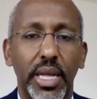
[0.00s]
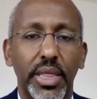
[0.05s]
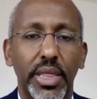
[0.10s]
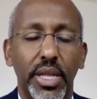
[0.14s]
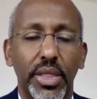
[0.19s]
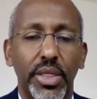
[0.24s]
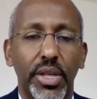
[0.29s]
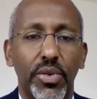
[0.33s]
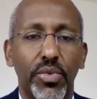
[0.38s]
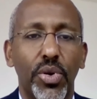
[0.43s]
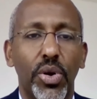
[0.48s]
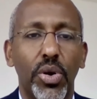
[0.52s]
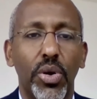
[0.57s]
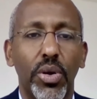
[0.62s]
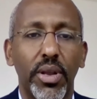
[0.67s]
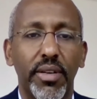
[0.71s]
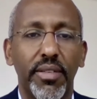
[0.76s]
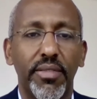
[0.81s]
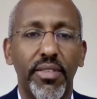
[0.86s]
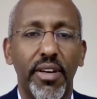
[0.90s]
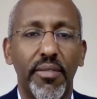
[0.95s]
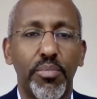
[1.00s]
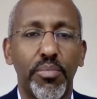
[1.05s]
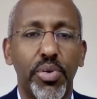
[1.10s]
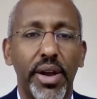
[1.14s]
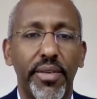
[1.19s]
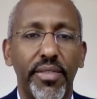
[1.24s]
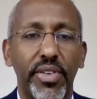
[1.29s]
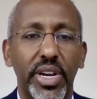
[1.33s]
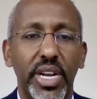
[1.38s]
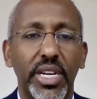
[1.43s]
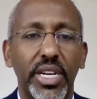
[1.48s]
the role of
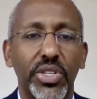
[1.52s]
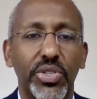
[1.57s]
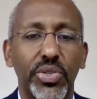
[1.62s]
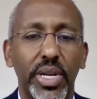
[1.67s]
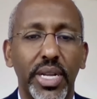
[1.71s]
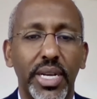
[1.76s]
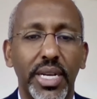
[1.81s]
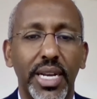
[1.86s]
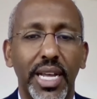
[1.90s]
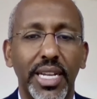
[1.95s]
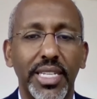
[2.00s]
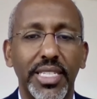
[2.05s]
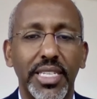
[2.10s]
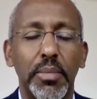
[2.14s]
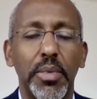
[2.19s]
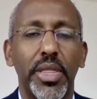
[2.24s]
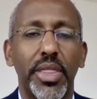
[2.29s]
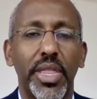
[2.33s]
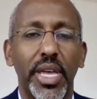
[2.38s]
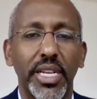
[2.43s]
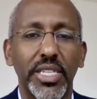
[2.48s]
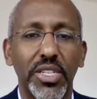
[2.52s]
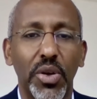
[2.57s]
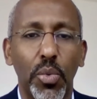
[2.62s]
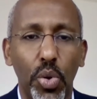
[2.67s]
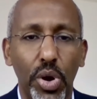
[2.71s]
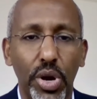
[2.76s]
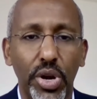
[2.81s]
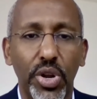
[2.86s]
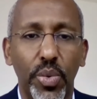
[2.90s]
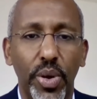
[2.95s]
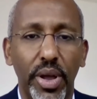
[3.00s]
private industry and some of the things that
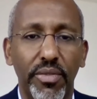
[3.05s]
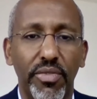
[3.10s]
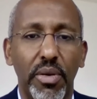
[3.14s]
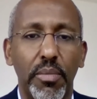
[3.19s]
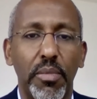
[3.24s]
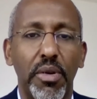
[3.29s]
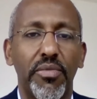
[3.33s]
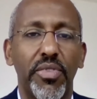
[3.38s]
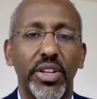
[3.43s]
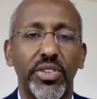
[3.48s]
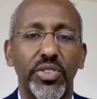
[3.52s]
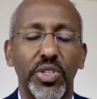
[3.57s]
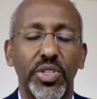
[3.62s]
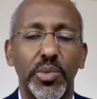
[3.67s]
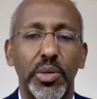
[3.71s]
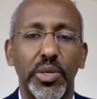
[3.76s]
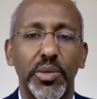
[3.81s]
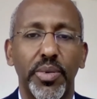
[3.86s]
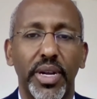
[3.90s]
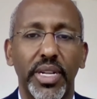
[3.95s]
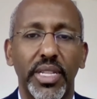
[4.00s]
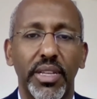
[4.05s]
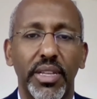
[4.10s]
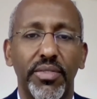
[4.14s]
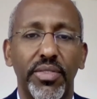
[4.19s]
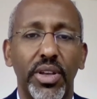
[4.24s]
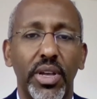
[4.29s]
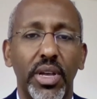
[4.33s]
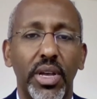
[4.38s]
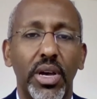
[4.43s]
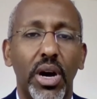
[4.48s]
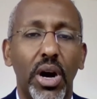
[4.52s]
we're doing from a Viatris perspective
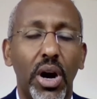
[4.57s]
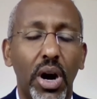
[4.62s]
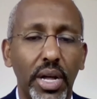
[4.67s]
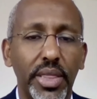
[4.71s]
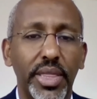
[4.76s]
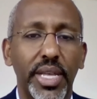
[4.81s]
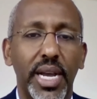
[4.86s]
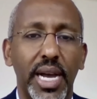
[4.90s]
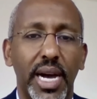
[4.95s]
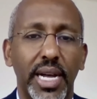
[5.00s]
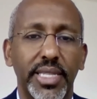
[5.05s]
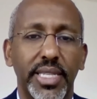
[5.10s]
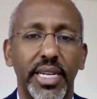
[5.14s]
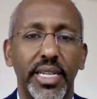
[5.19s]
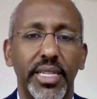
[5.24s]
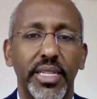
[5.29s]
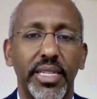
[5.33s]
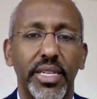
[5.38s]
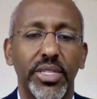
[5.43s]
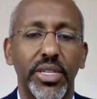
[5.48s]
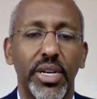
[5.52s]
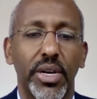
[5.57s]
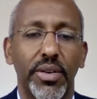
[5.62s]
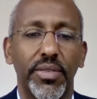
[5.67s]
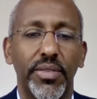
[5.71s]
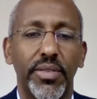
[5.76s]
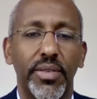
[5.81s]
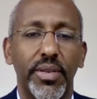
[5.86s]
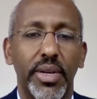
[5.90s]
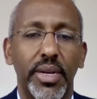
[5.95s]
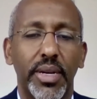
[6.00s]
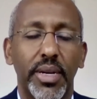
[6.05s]
on the continent itself.
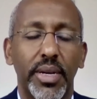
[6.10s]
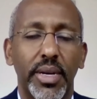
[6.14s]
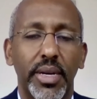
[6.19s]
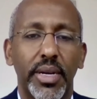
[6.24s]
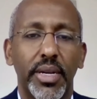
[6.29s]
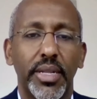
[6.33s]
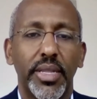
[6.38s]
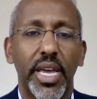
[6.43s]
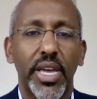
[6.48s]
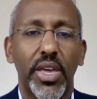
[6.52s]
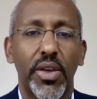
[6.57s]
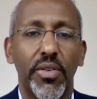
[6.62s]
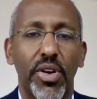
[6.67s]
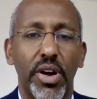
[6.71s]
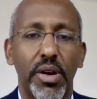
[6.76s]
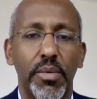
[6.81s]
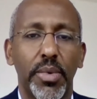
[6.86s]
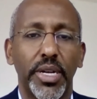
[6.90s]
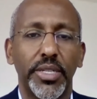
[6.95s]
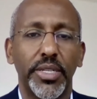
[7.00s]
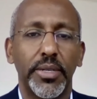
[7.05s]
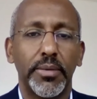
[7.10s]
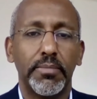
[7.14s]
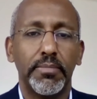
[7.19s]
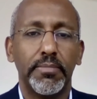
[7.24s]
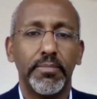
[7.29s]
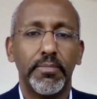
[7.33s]
Thank you very much.